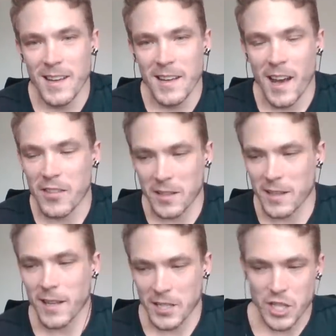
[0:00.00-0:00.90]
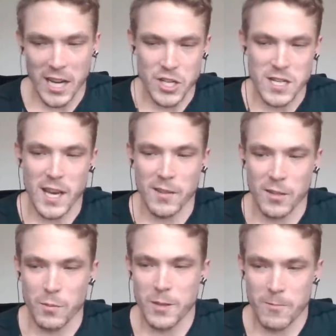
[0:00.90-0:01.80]
I think that like changing that a
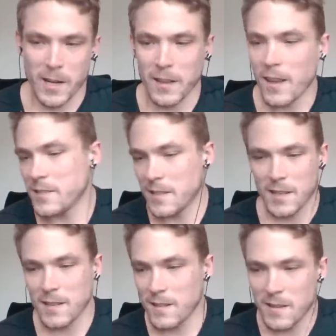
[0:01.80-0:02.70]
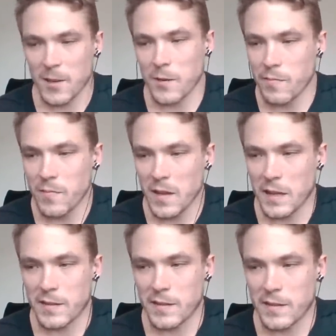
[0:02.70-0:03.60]
little bit and recognizing that, you know,
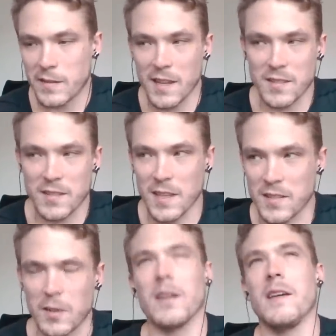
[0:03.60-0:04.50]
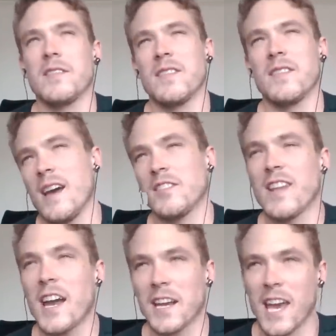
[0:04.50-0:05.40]
It's it's it's a it's not it's
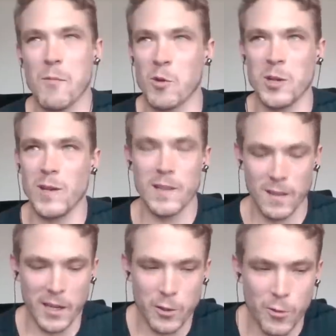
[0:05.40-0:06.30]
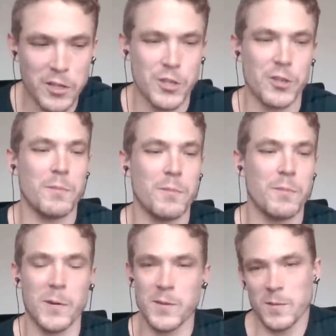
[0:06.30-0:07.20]
not a game where you need to like crush your
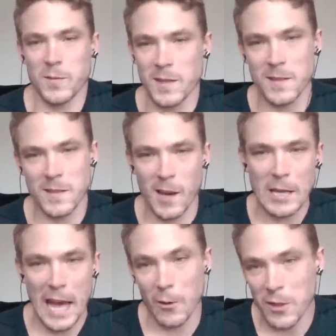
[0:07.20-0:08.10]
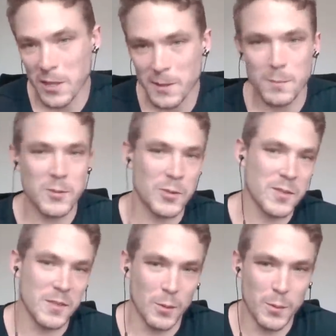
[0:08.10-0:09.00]
opponents. You need to out, outthink them. So
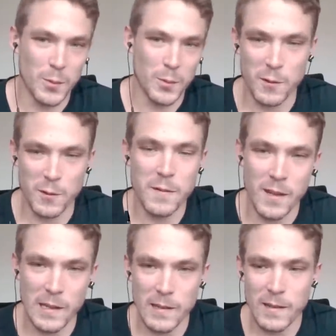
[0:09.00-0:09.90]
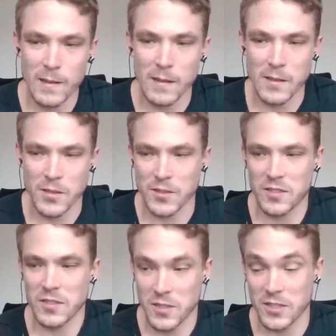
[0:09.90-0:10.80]
it's a little bit different, and
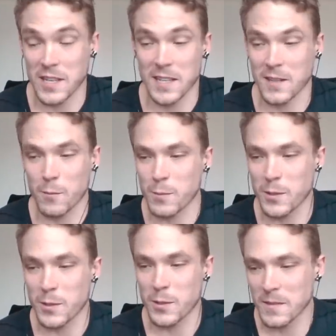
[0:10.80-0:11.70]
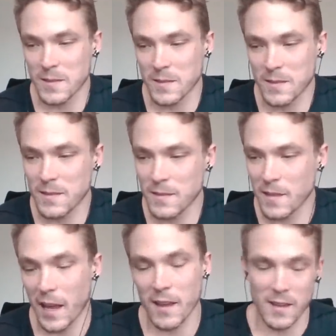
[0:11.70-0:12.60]
just just seeing different perspectives is,
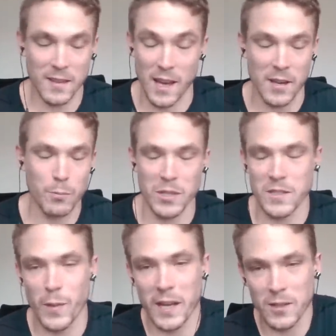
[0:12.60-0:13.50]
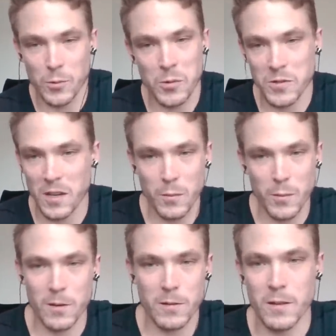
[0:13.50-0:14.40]
uh, it kind of bleeds back into what we were talking
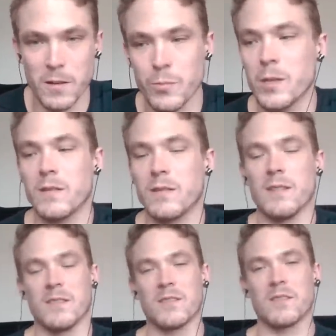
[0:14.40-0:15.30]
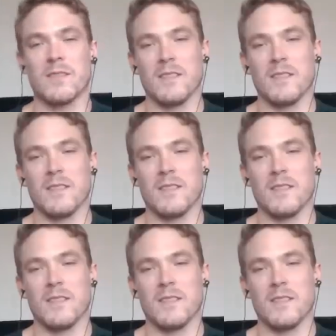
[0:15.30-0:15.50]
about earlier. But it's it's